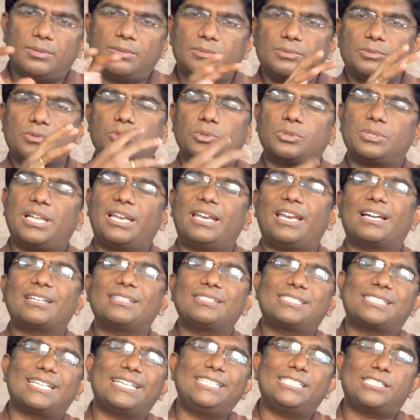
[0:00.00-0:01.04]
so the
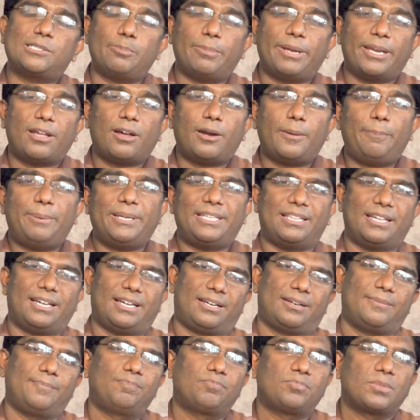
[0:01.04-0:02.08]
lung signs may not be
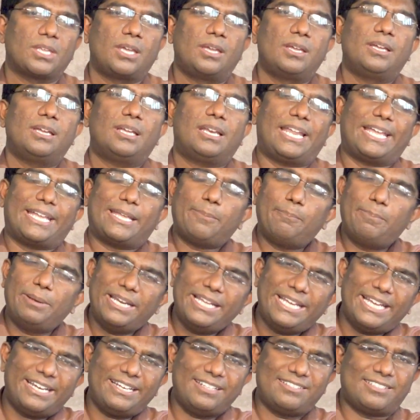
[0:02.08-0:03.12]
there, like
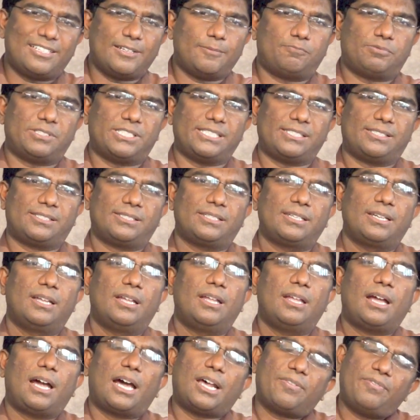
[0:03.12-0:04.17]
biliary sepsis
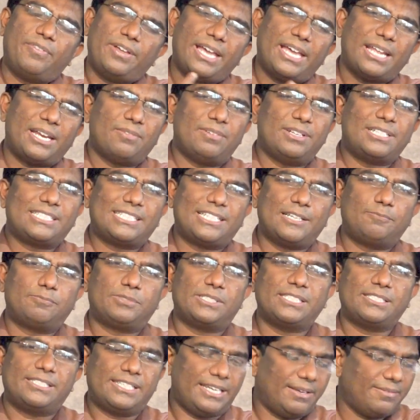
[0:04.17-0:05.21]
or wherever
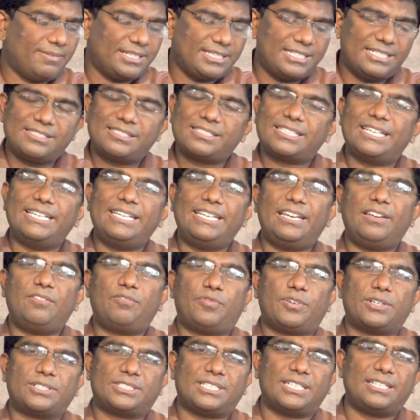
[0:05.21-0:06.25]
sepsis, even the skin
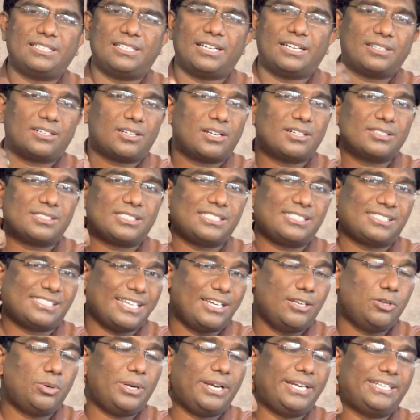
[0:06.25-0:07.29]
infection that causes
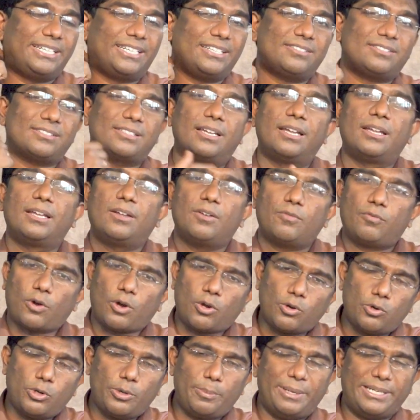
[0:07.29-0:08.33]
cellulitis
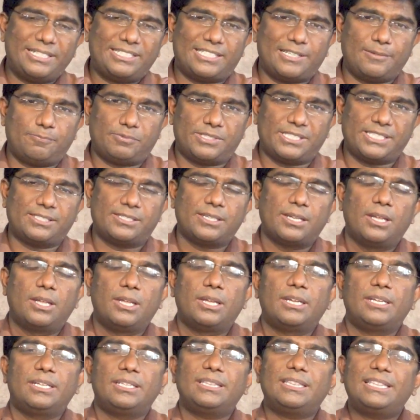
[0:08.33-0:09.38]
followed by sepsis.
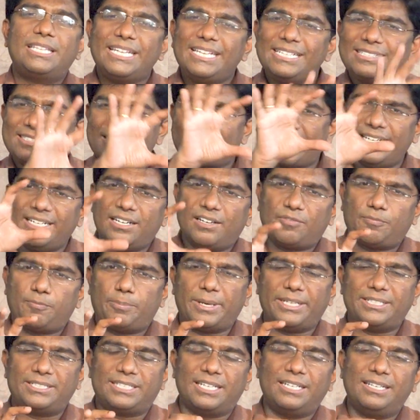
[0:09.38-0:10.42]
These kind of
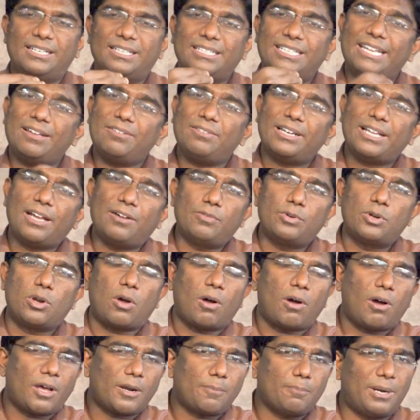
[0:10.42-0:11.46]
patient, they will have
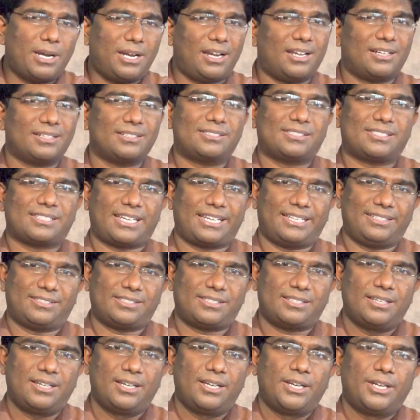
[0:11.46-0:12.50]
normal lung
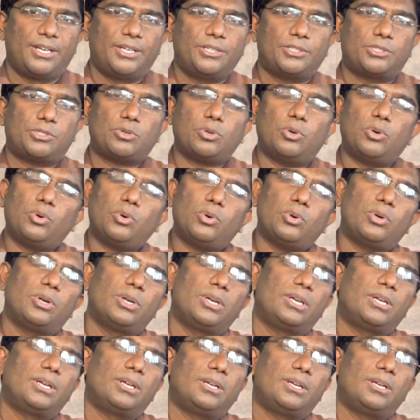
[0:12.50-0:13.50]
signs. So,